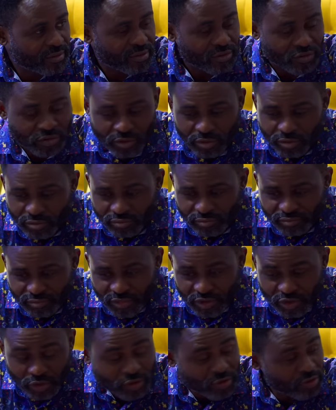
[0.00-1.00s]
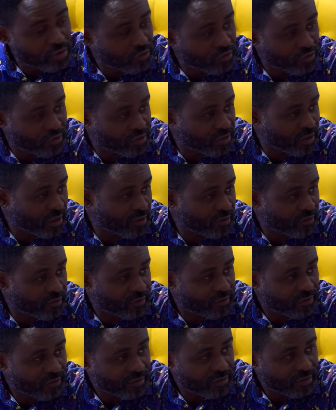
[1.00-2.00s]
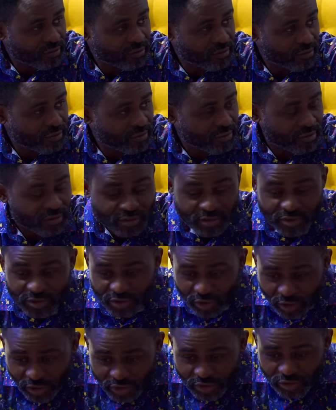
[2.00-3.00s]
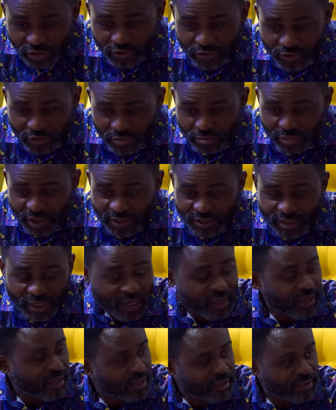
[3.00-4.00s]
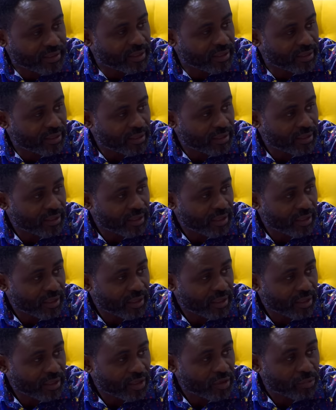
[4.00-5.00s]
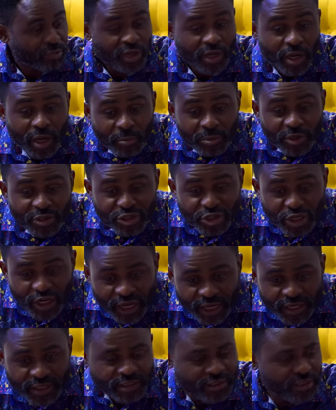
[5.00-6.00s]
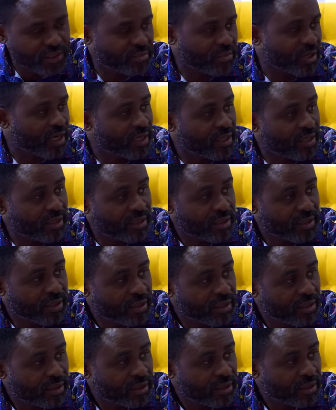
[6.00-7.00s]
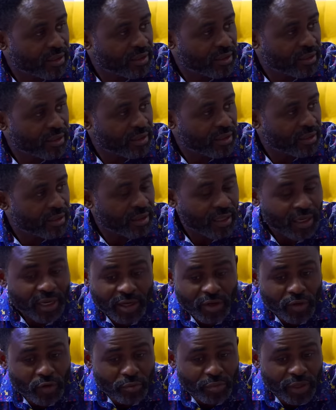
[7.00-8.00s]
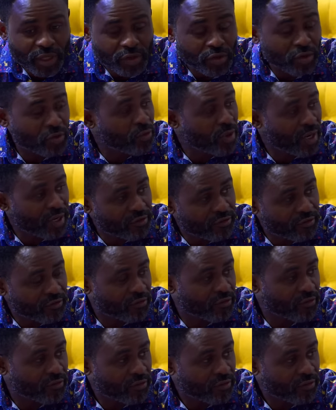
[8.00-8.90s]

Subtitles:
So dust off yourself. Dust off your bad character. Become a changed man. And go beg your wife.